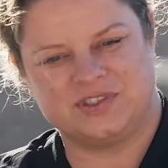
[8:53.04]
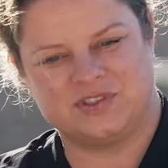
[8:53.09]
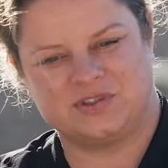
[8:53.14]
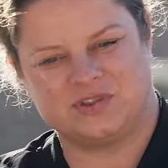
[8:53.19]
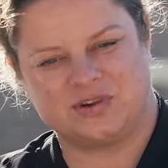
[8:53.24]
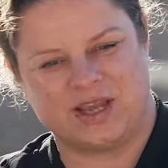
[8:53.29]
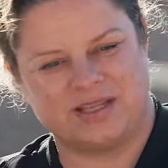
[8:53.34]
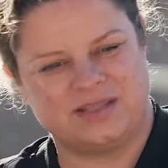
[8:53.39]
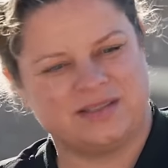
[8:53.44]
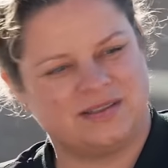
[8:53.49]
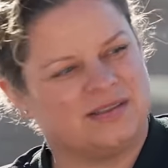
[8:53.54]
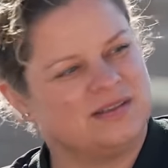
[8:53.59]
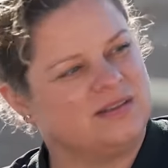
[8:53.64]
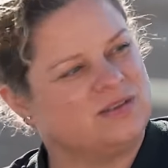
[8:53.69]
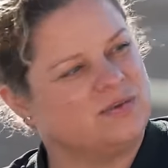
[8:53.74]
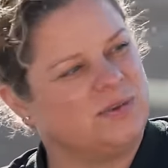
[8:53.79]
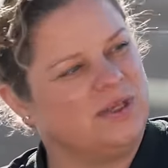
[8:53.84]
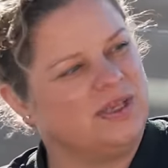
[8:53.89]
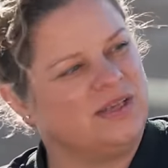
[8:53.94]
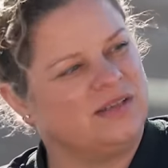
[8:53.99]
tried to
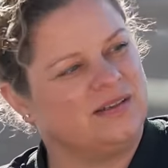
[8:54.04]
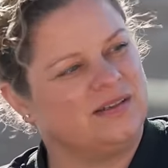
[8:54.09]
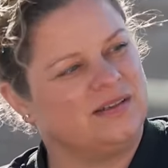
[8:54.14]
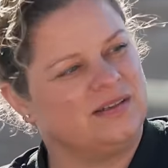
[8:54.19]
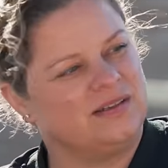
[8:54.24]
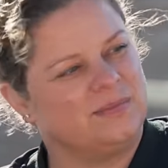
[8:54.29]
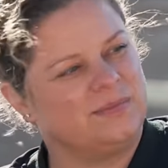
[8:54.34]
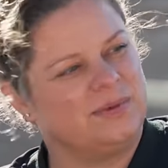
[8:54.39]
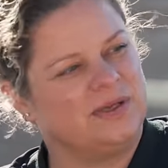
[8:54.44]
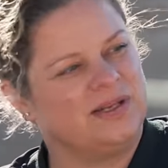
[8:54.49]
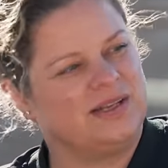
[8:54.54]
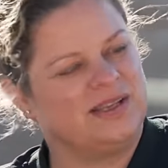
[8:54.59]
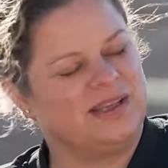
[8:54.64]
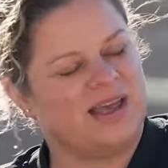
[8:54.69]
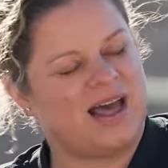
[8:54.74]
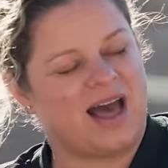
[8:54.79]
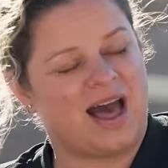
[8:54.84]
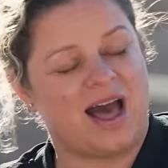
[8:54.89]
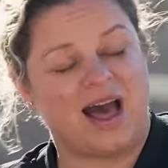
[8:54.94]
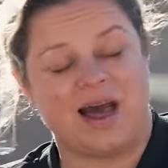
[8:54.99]
tweak a little bit.
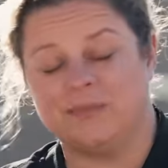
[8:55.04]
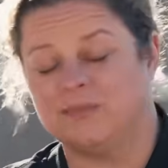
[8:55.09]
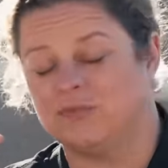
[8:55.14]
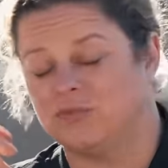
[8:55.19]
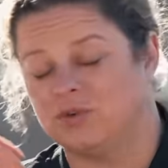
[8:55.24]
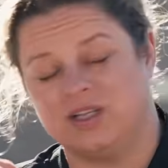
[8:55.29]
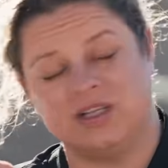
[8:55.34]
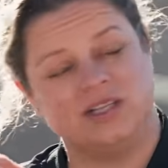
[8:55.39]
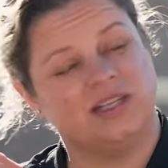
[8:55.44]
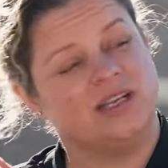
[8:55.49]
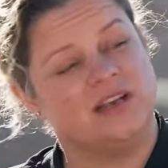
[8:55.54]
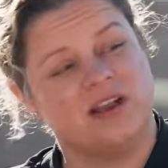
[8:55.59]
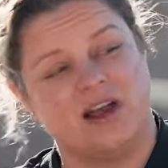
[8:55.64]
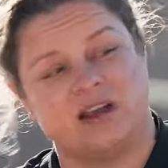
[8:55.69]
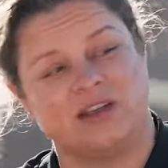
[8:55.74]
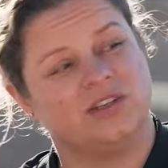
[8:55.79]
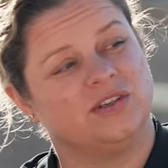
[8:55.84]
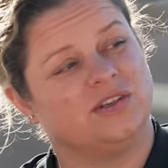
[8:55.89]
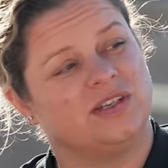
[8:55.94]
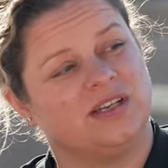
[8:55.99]
Mm-hmm. I'm really
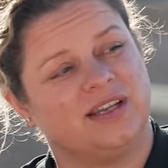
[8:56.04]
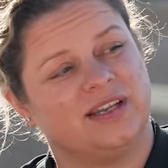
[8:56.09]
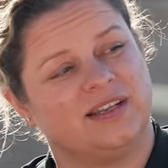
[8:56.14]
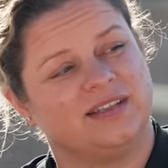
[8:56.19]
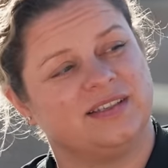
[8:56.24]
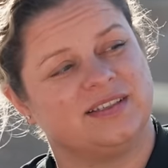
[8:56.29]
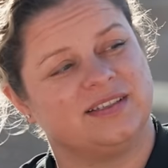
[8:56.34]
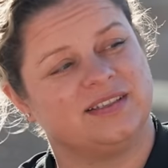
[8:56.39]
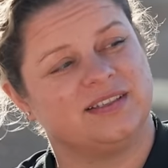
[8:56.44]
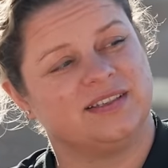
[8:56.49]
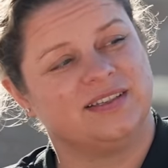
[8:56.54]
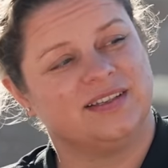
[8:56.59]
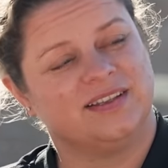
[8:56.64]
not good at